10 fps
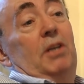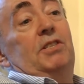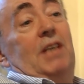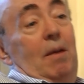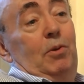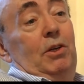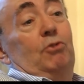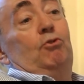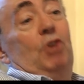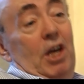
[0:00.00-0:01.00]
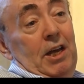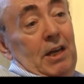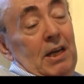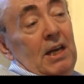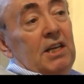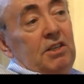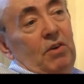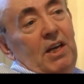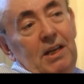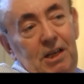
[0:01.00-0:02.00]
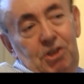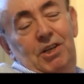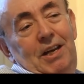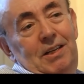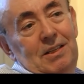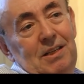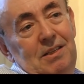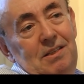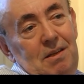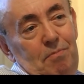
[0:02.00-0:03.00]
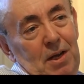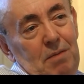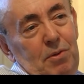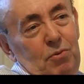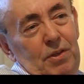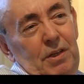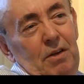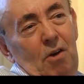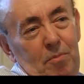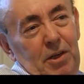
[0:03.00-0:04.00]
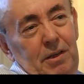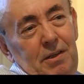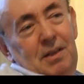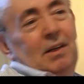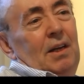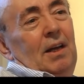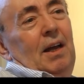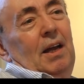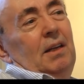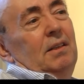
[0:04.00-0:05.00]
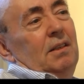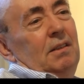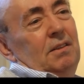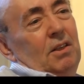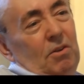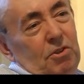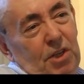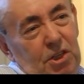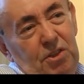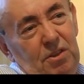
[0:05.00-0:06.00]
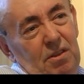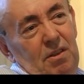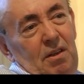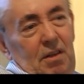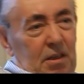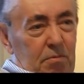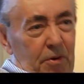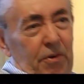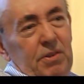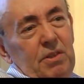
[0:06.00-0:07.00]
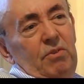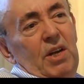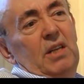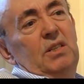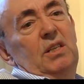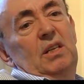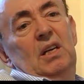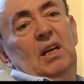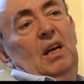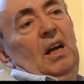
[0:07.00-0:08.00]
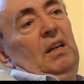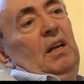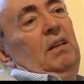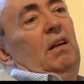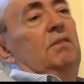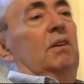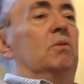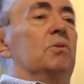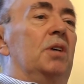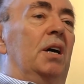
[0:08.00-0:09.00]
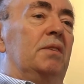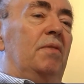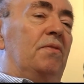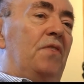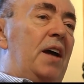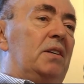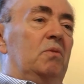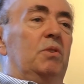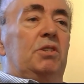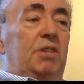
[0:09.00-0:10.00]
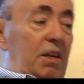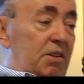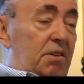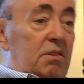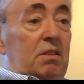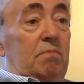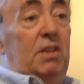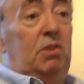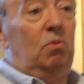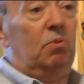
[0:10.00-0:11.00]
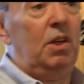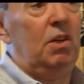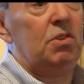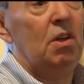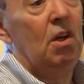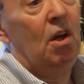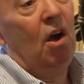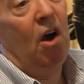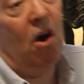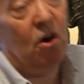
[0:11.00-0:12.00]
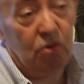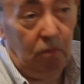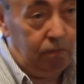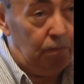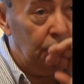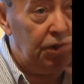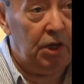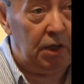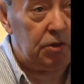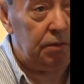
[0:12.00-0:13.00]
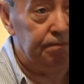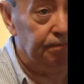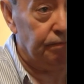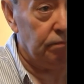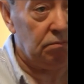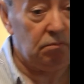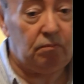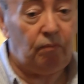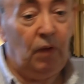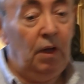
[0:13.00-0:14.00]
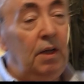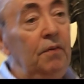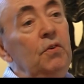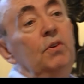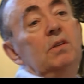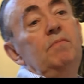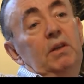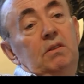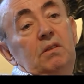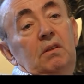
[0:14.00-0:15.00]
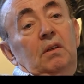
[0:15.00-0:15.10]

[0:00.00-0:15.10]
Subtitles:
skeptics today. So he initiated this debate between the anomaly and the contradiction in experience and reality and so-called scientific fact, which tends to dismiss all these odd things. Now, if you dismiss